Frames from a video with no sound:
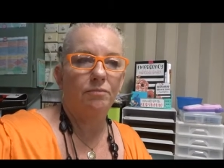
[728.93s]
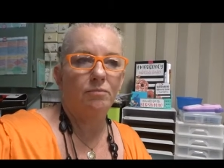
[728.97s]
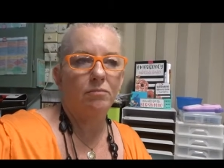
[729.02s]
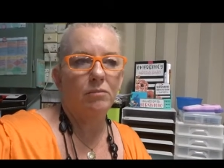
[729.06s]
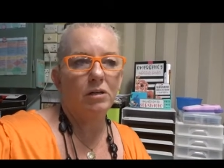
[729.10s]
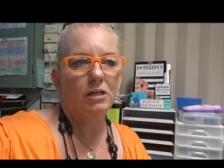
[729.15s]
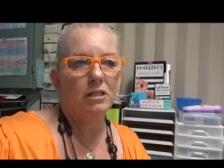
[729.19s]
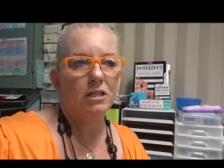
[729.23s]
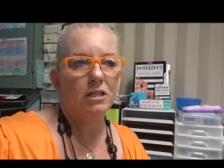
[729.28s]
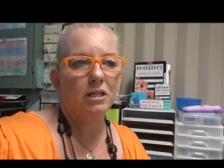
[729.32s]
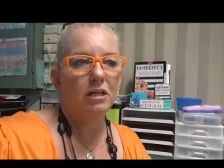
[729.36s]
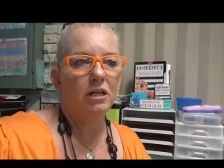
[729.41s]

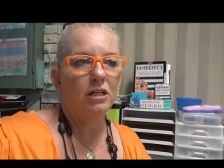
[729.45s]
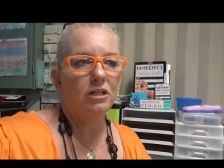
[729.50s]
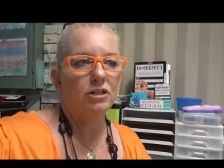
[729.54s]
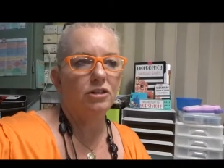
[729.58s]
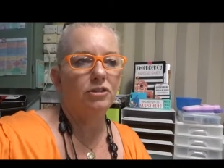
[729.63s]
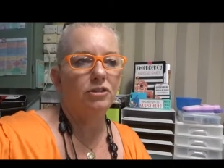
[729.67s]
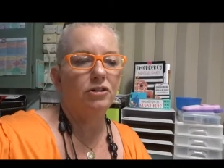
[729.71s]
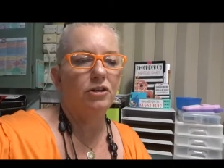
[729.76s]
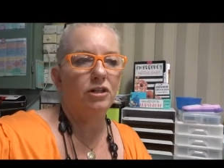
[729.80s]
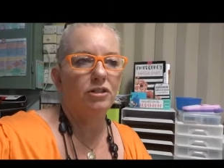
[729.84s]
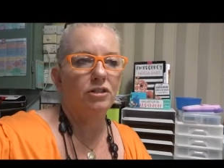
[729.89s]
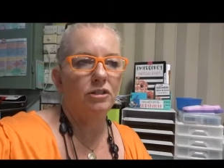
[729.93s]
Because
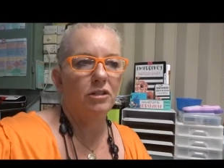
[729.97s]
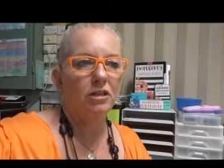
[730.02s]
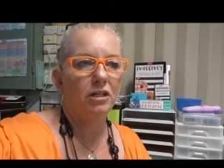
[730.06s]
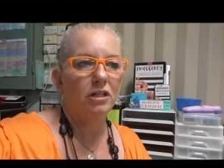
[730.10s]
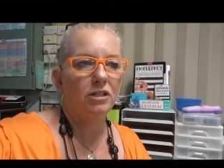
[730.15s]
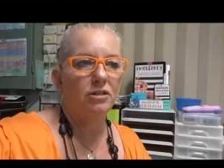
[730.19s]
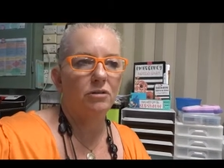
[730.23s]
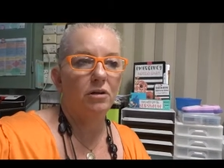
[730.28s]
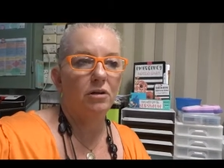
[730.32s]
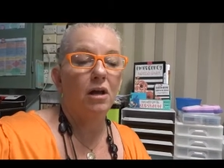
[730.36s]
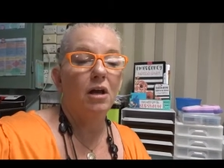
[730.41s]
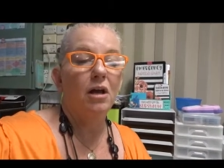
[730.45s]
I do like
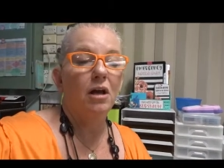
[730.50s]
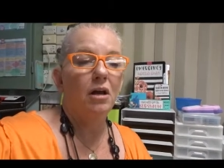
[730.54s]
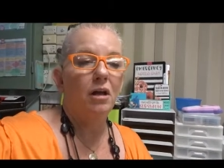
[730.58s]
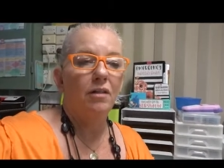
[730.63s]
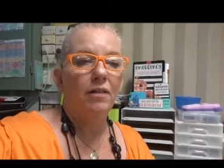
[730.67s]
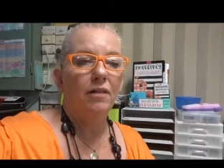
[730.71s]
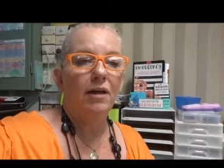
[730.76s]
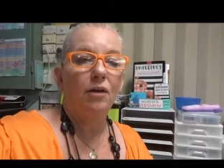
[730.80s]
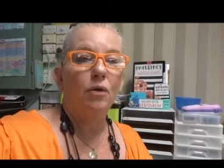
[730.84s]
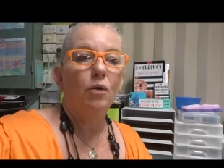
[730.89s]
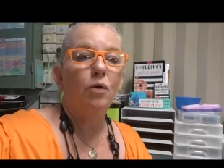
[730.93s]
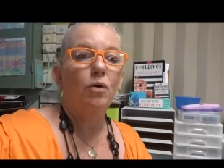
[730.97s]
to,
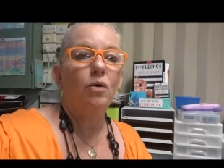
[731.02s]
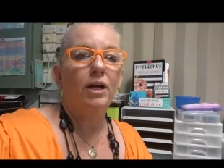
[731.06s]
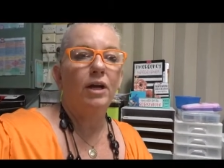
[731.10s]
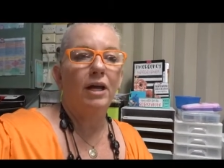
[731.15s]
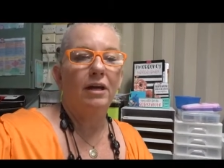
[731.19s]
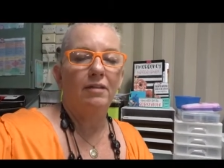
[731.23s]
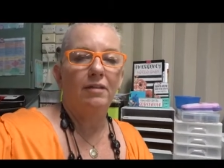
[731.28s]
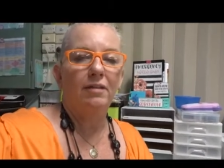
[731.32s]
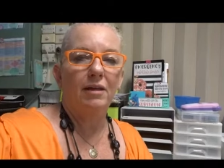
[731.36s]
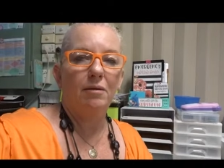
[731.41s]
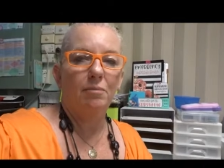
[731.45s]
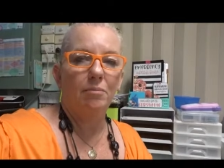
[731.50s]
they'll all
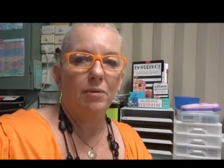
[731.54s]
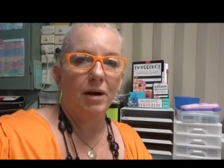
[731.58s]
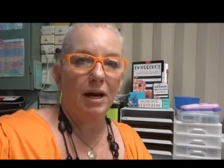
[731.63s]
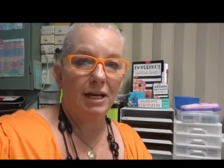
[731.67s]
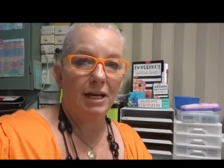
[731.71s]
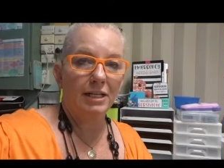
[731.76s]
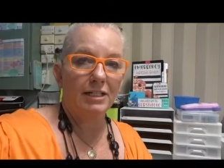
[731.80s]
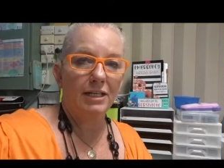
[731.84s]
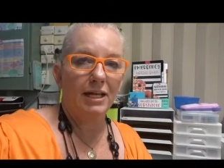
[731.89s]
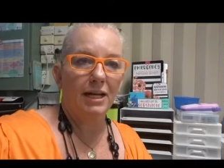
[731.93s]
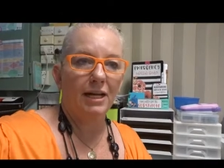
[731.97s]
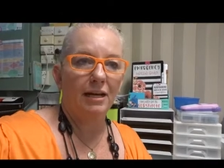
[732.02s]
get their
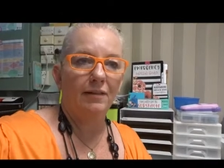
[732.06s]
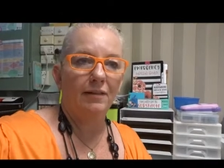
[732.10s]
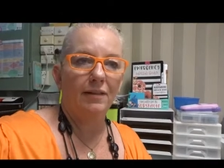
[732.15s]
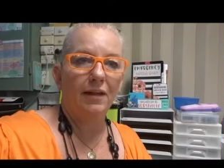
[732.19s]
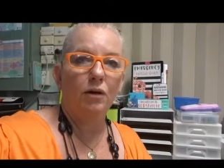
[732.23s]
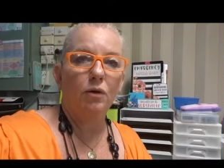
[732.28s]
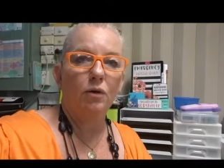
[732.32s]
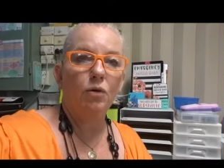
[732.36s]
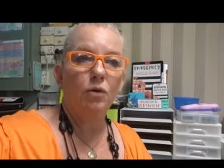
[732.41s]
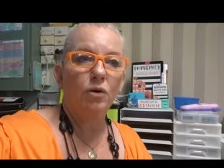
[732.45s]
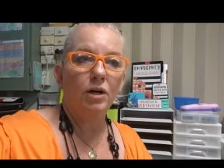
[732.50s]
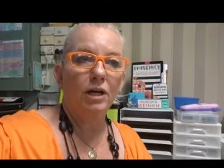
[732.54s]
brag tag and
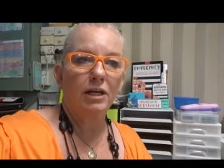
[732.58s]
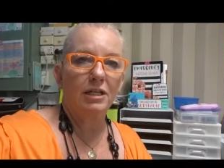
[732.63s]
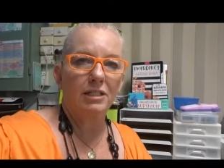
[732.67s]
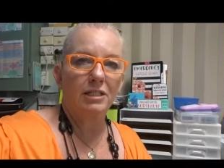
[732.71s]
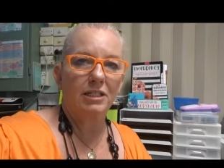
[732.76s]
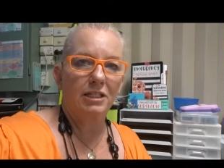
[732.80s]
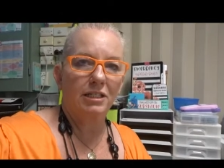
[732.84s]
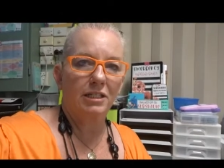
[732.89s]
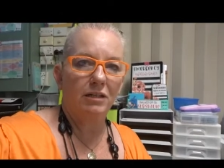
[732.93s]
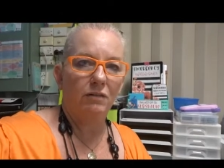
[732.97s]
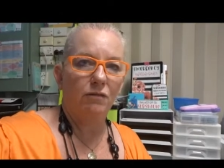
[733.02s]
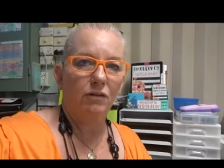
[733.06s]
they'll all get a
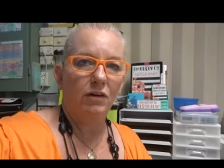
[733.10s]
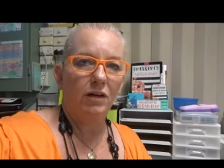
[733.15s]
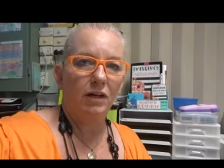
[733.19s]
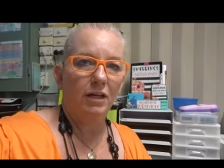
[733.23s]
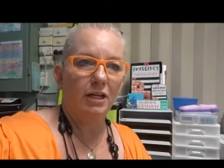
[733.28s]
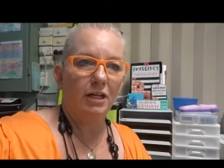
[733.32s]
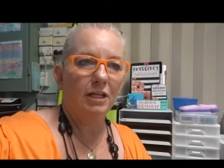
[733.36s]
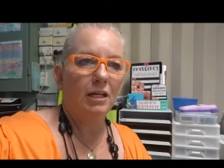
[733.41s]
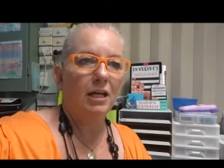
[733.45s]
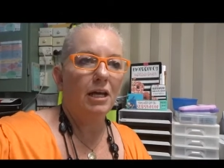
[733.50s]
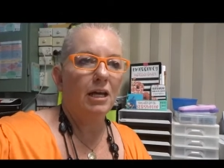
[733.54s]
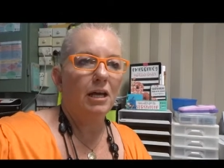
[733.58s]

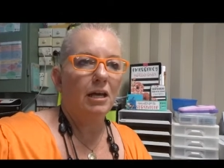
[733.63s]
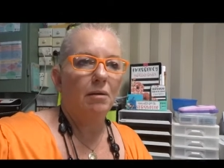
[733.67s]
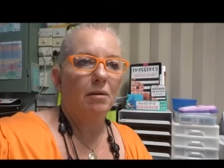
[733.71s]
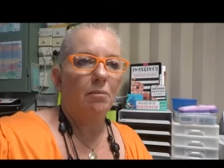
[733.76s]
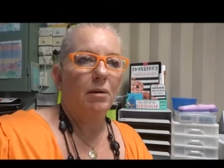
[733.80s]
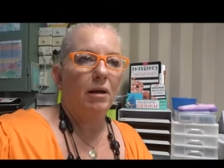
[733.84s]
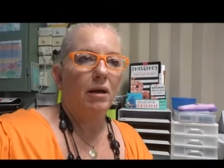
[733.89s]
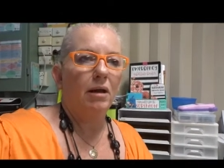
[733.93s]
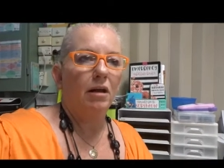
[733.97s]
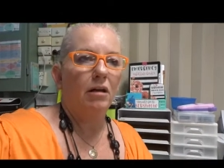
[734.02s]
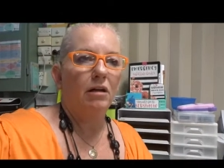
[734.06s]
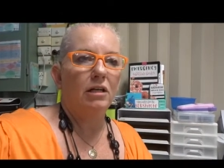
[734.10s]
certificate,
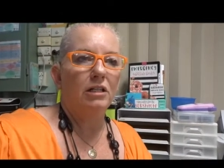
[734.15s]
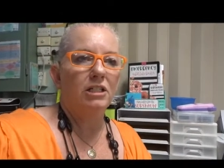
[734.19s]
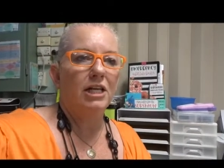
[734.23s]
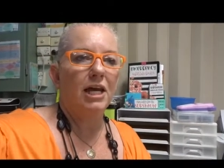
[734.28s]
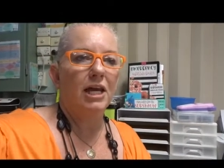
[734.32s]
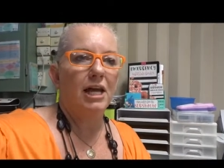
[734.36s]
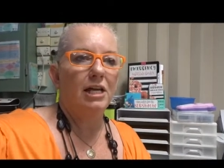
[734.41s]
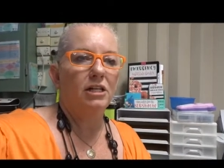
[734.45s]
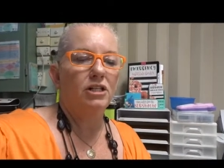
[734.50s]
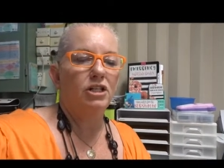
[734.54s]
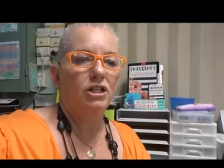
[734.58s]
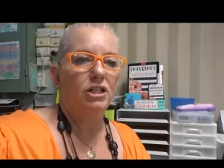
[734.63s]
but I'll
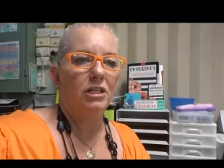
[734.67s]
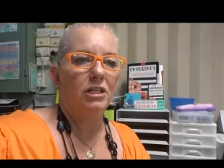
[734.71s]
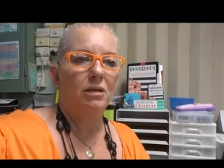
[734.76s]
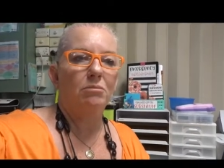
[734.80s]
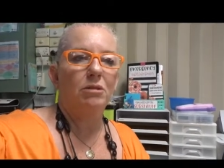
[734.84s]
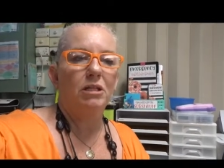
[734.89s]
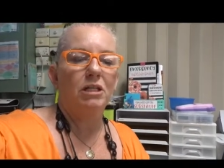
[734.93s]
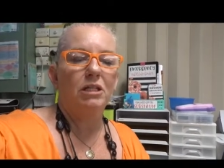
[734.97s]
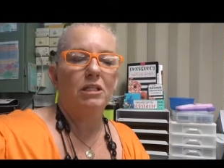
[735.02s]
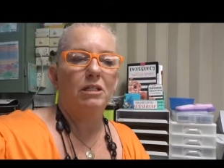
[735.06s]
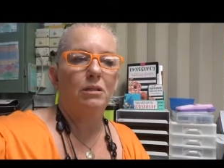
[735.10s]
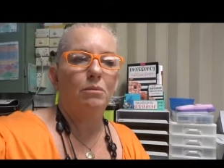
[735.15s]
attach
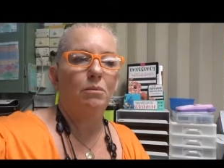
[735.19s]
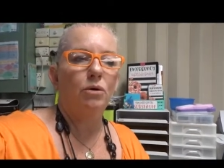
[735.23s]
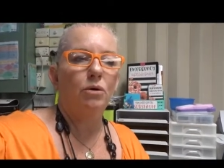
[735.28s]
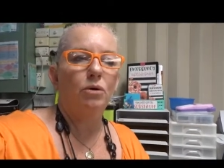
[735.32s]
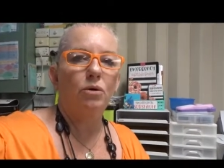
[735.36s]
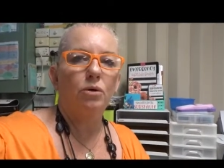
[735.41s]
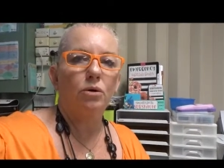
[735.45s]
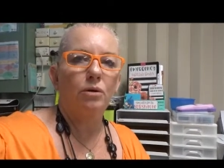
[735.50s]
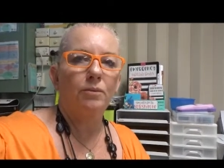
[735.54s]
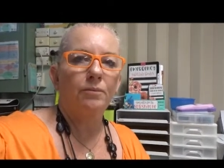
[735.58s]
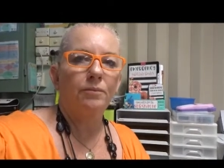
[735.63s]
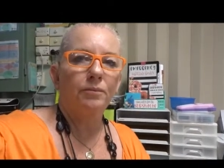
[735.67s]
something
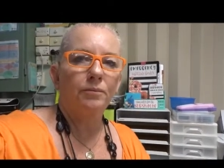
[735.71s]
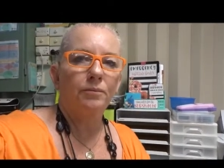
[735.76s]
small